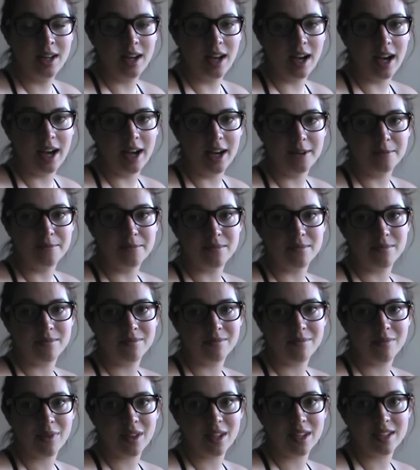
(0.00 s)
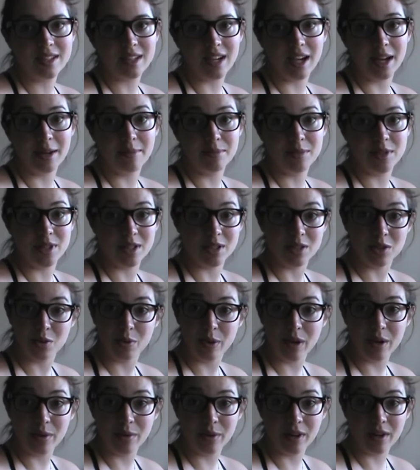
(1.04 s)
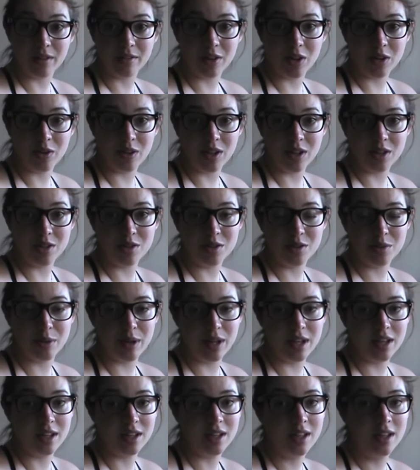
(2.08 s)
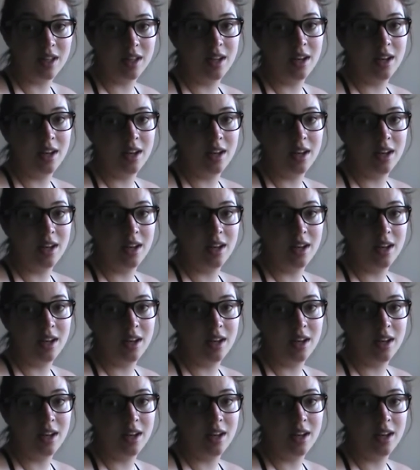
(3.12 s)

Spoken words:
time to tweak whatever you need to tweak